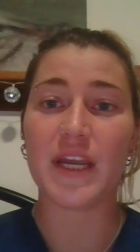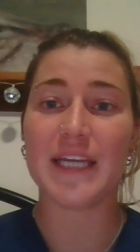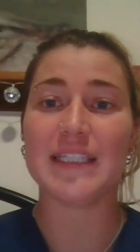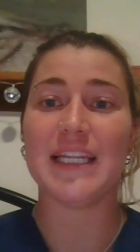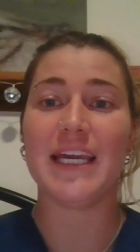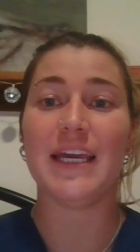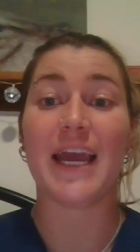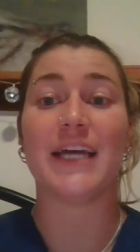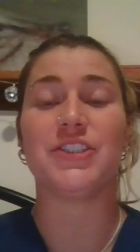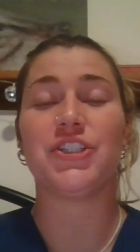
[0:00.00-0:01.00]
In Lee
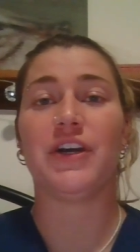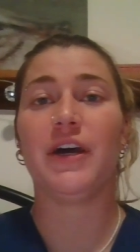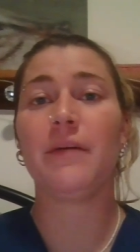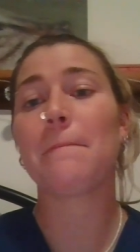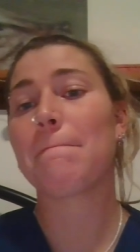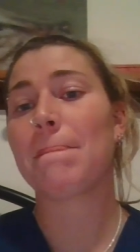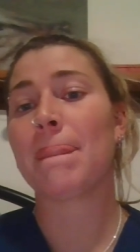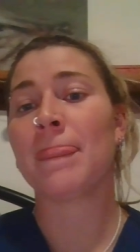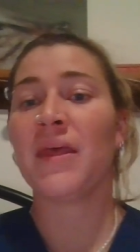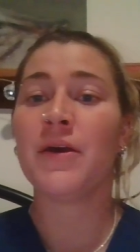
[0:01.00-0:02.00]
and Cha,
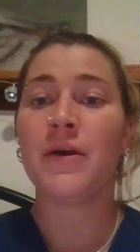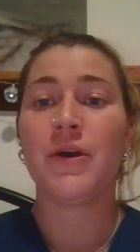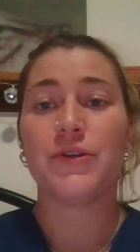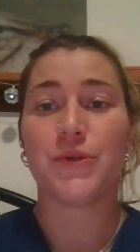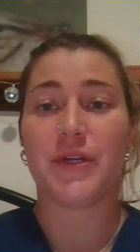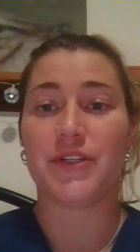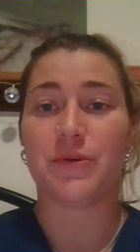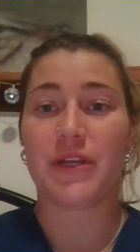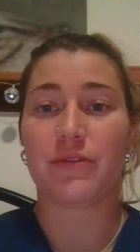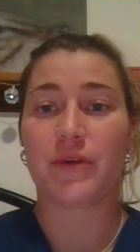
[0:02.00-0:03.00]

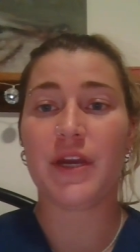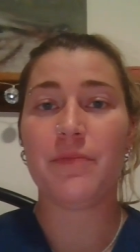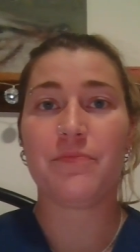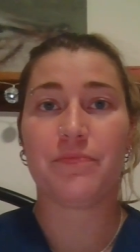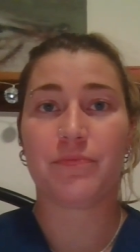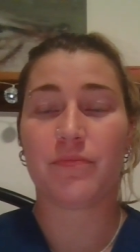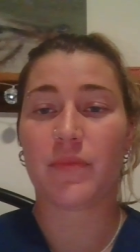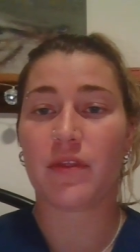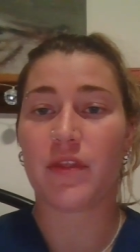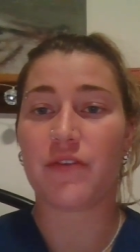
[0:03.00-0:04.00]
2023,
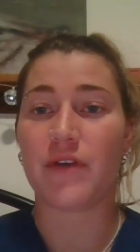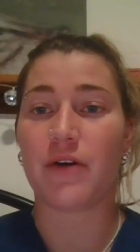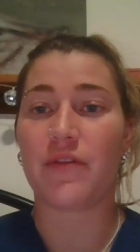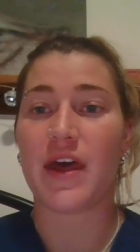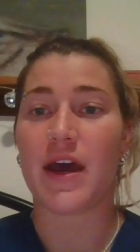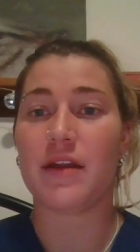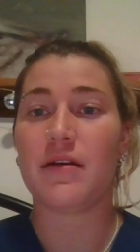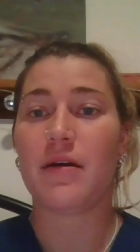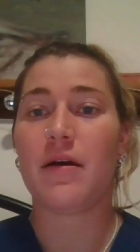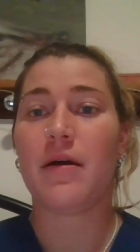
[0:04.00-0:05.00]
they found that
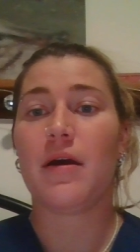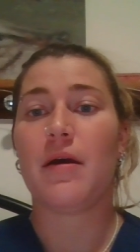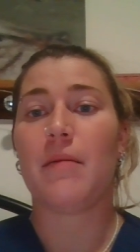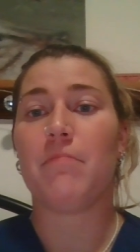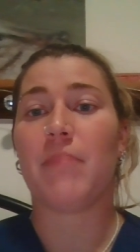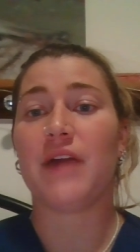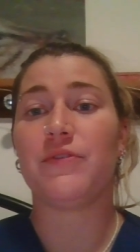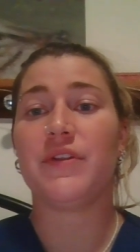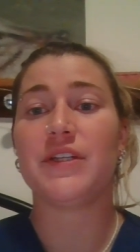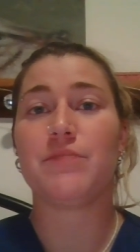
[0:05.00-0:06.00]

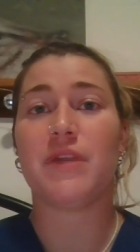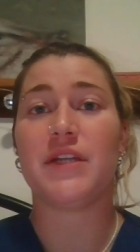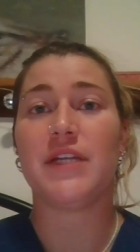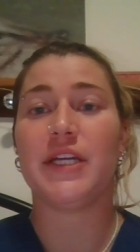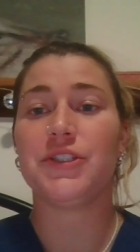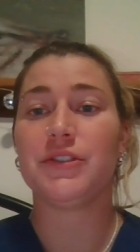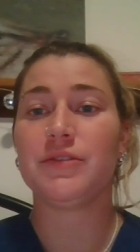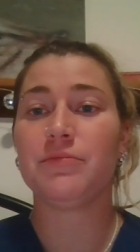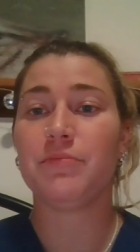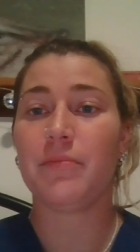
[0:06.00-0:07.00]
mindfulness
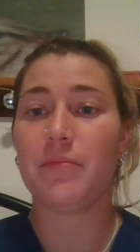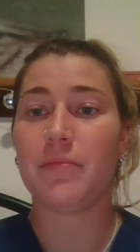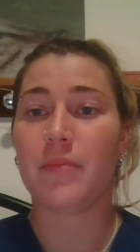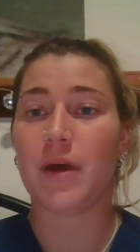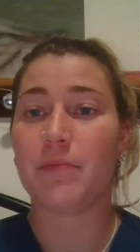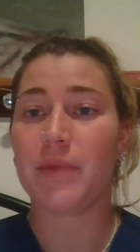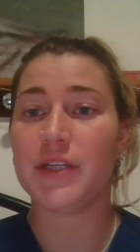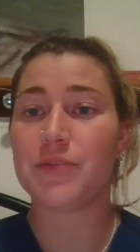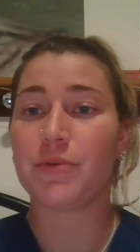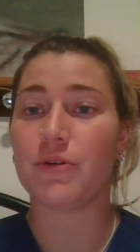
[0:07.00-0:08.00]

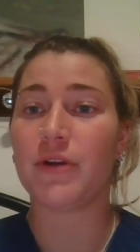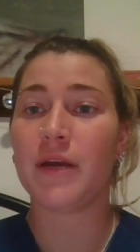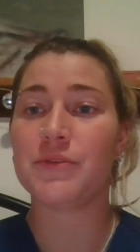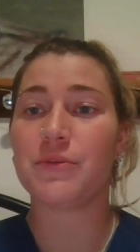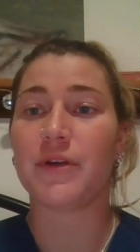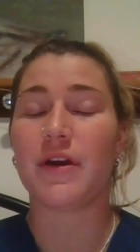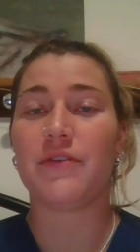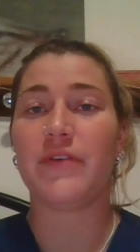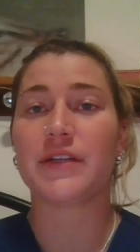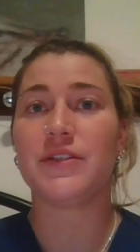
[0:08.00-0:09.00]
meditation-based programs were
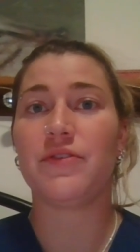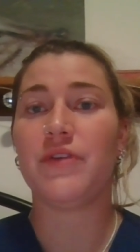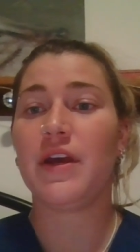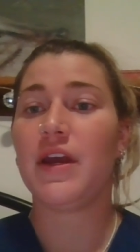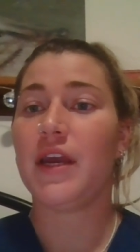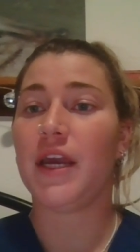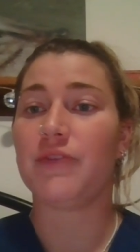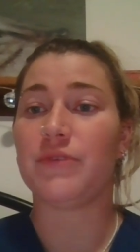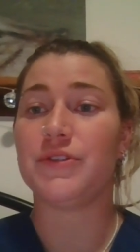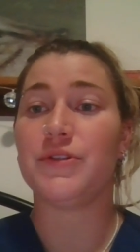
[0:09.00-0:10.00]
effective
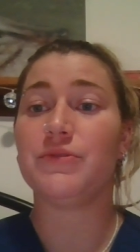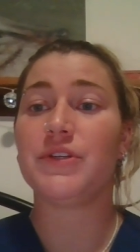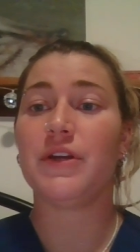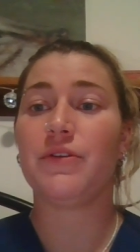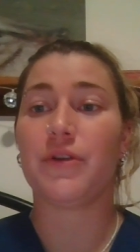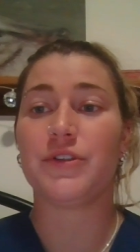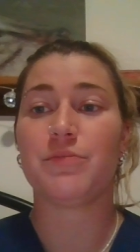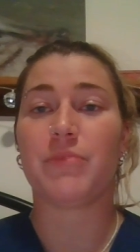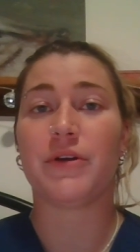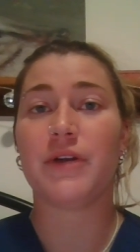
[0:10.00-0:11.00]
in reducing nurse
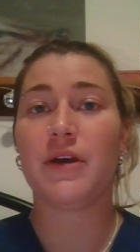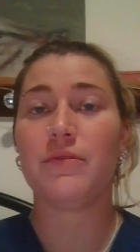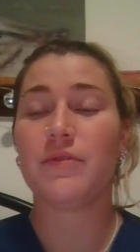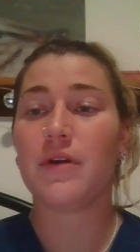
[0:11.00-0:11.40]
burnout.